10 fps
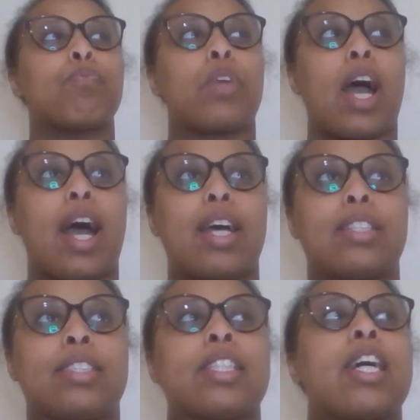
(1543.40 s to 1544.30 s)

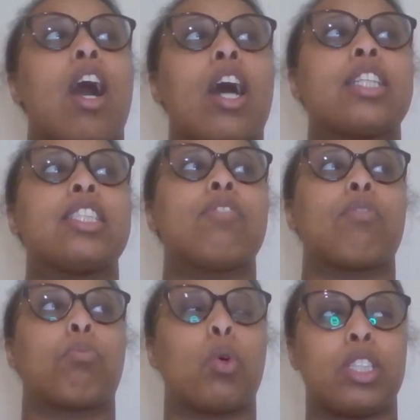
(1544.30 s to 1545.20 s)
And Aizen
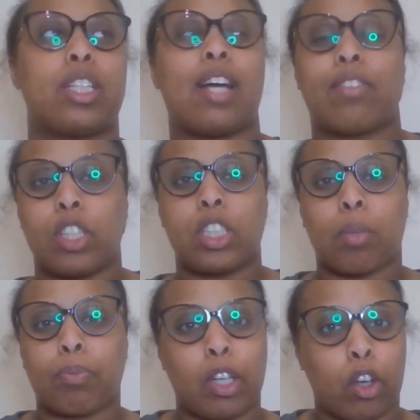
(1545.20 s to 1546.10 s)
even pointed out there is
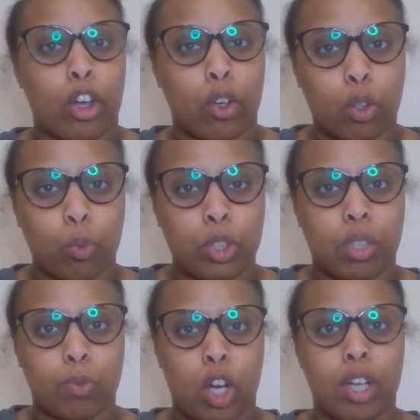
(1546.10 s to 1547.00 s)
something going on, which
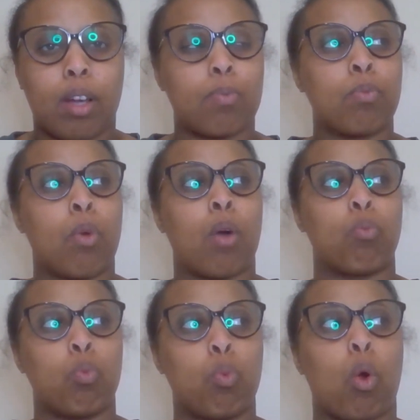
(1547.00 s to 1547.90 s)

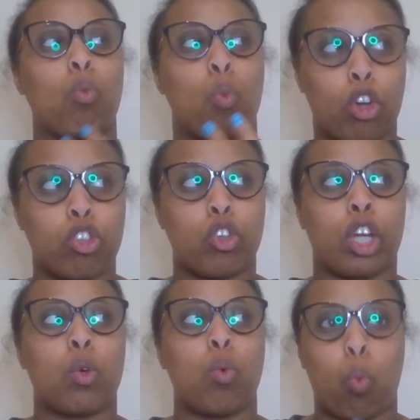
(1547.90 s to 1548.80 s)
I'm
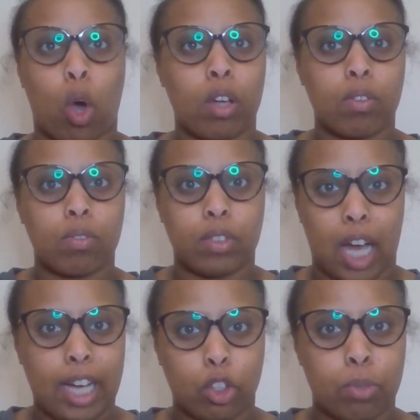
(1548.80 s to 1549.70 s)
wondering what
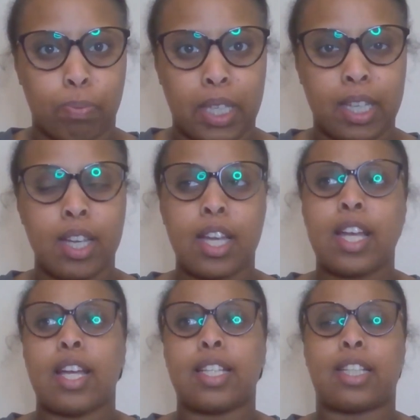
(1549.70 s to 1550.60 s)
that could be.
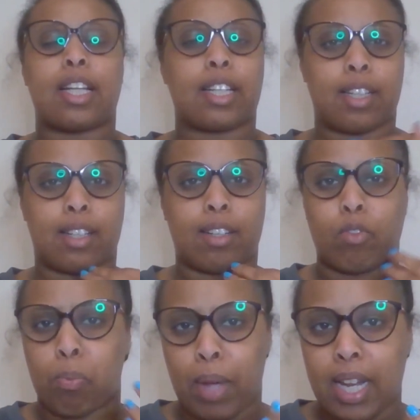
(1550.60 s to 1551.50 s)
Is there like a
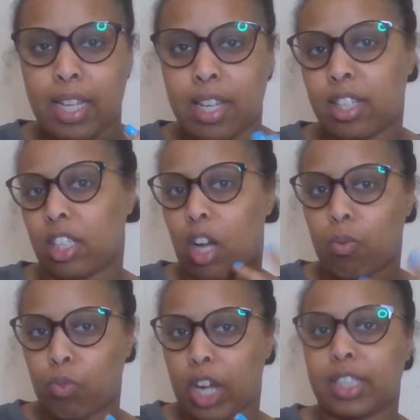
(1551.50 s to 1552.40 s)
rebellion, an
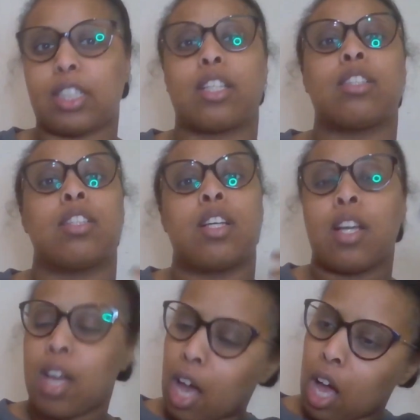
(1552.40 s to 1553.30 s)
uprising?
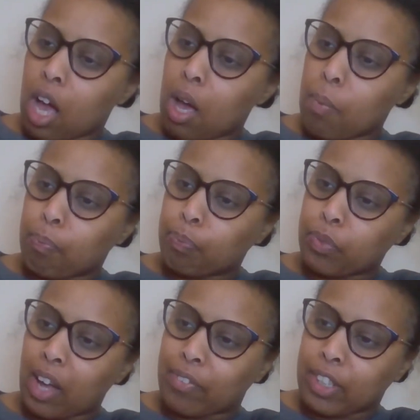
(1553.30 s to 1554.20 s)

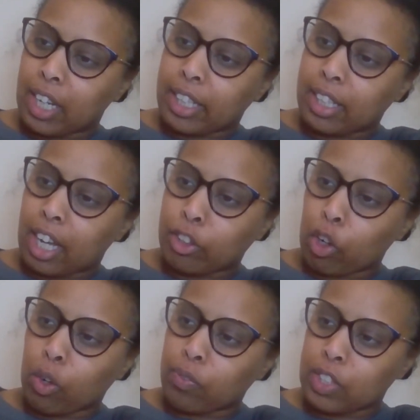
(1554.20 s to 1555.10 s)
I feel like, I
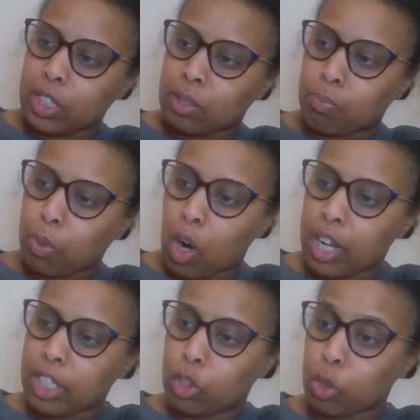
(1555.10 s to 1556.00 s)
don't know if this is
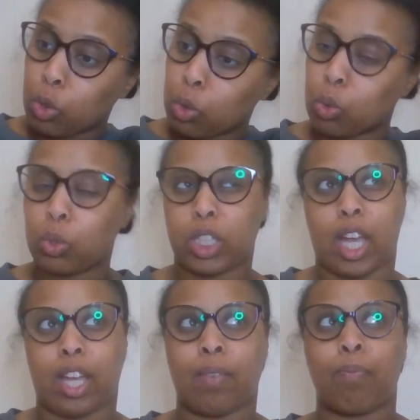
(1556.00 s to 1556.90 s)
prior to,
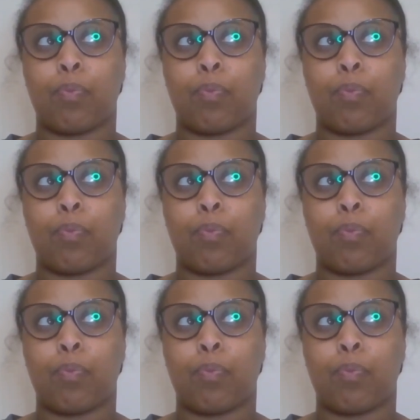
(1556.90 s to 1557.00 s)
say,